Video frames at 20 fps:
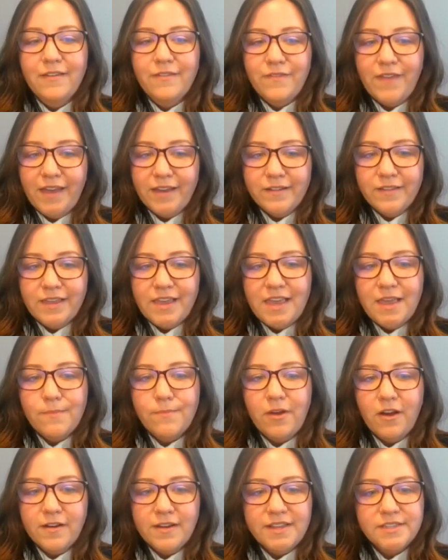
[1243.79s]
Finally,
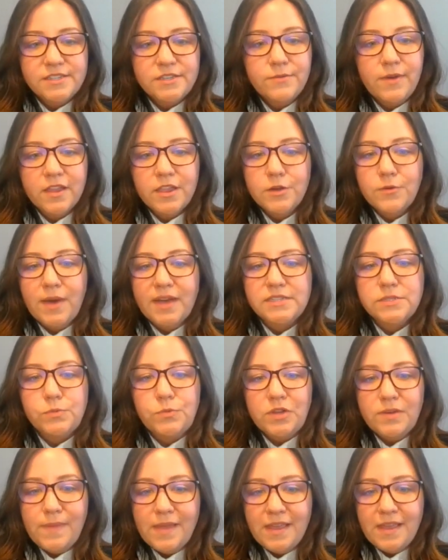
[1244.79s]
parties who otherwise
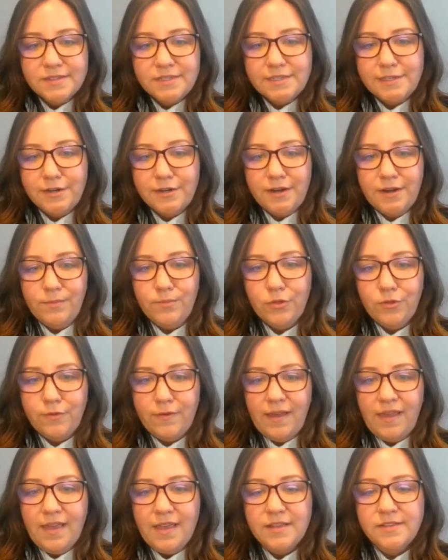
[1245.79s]
would be considered
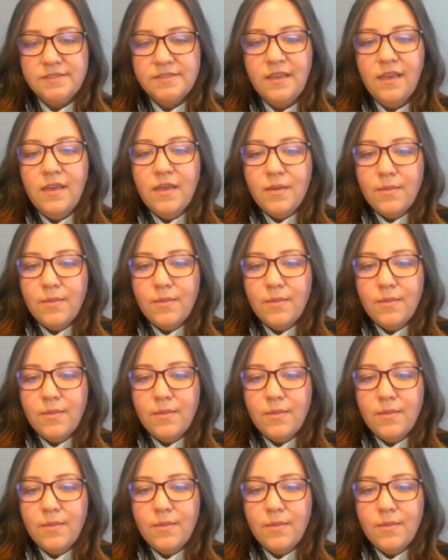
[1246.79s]
employees